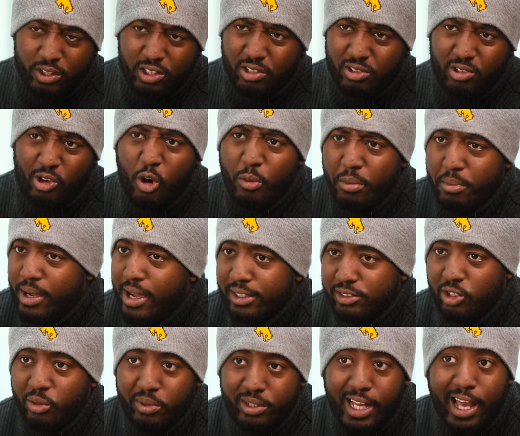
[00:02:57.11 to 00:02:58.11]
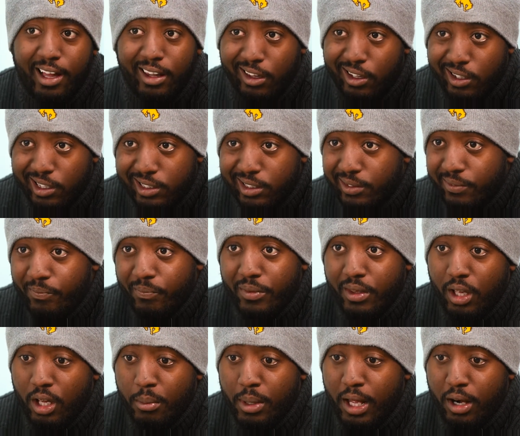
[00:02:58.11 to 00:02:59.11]
into this with open minds, open dialogue.
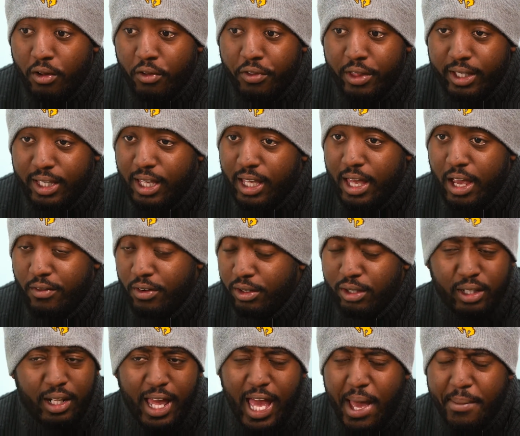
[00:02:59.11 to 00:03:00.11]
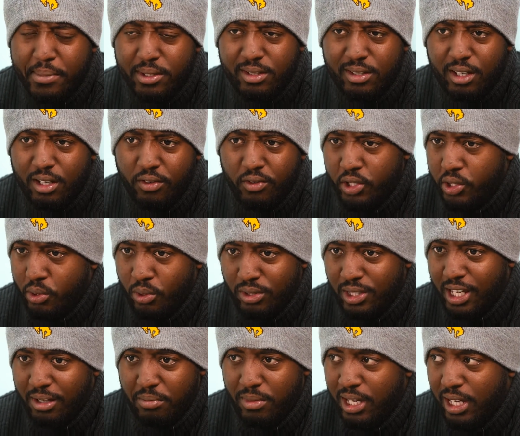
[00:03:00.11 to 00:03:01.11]
I don't think everything that happens to
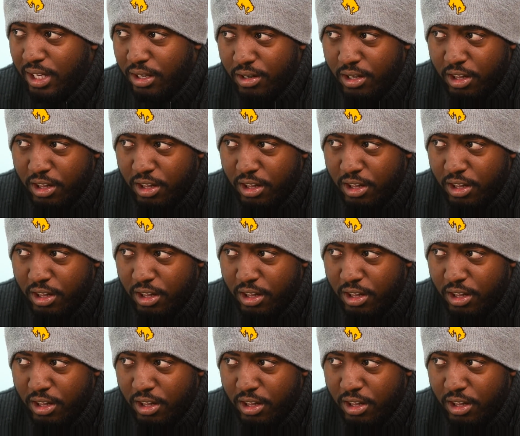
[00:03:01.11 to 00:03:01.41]
individuals like me or